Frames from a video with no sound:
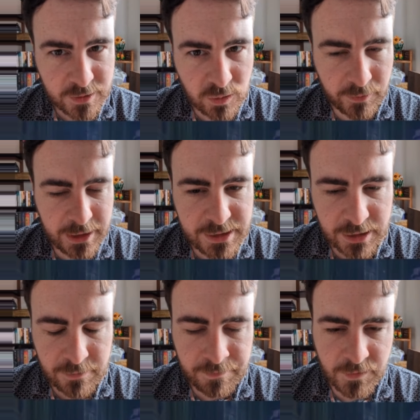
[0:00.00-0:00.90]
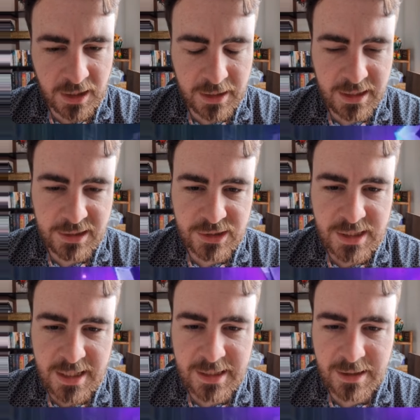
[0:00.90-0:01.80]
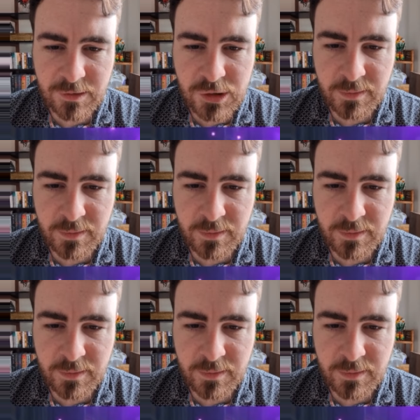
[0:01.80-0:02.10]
what we need to do is take out somebody